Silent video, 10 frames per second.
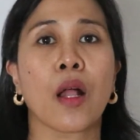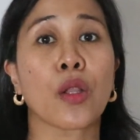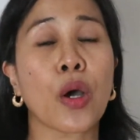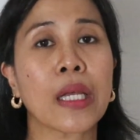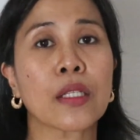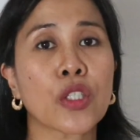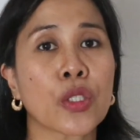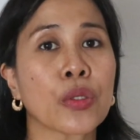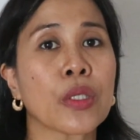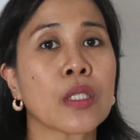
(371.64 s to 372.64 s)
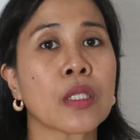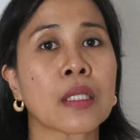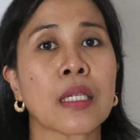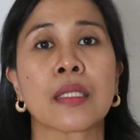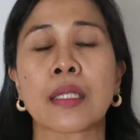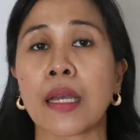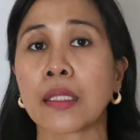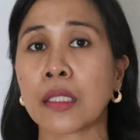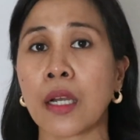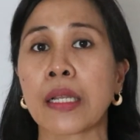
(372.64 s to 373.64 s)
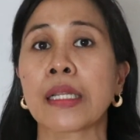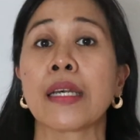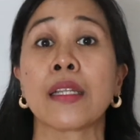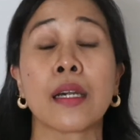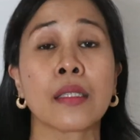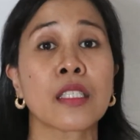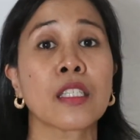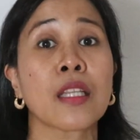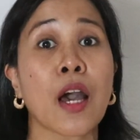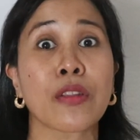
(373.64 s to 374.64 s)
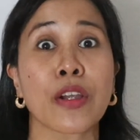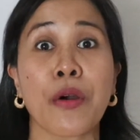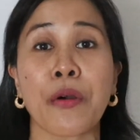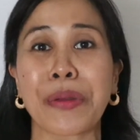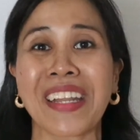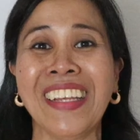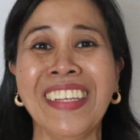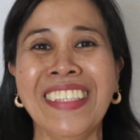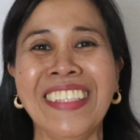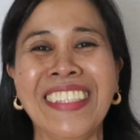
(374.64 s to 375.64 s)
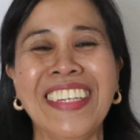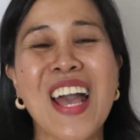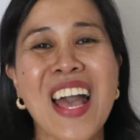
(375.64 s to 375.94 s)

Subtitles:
loyal students since I started, and until now they're already